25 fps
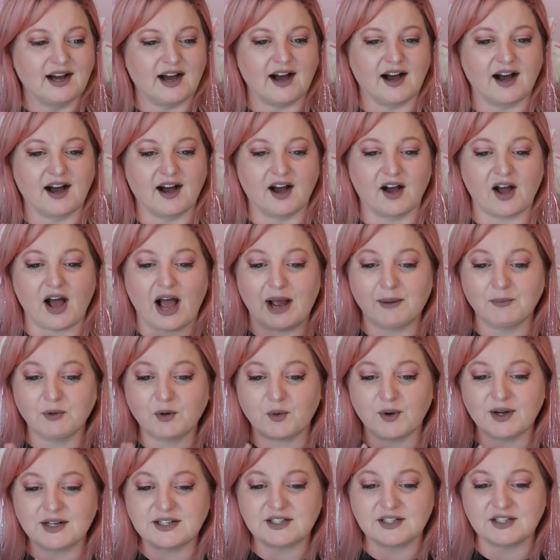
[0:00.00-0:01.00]
I'm
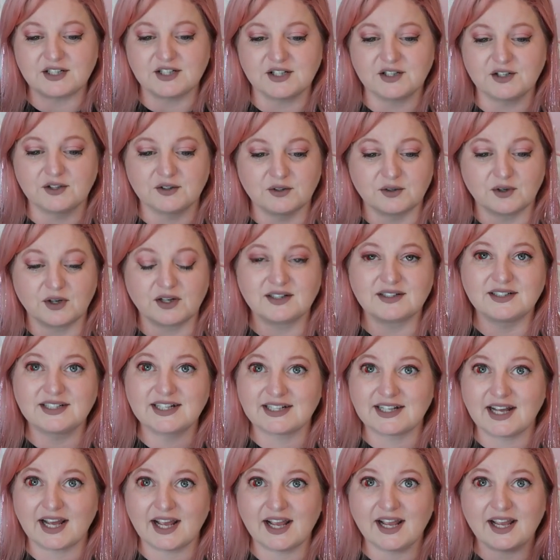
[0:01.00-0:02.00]
going to do,
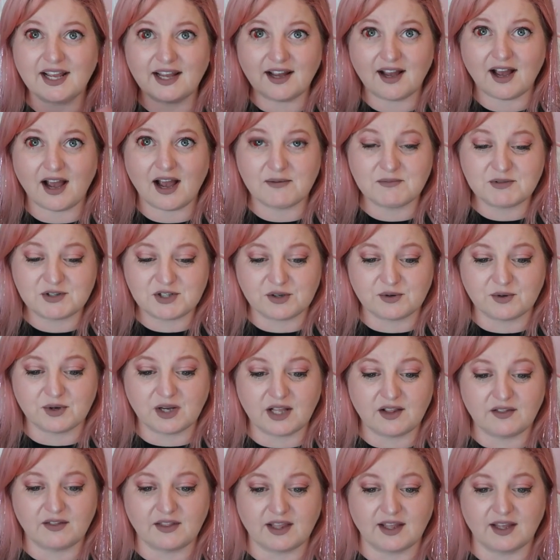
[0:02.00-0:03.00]
today I'm
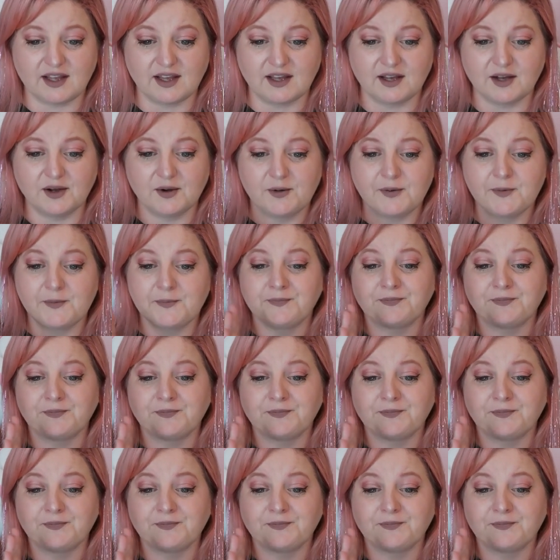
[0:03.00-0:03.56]
doing the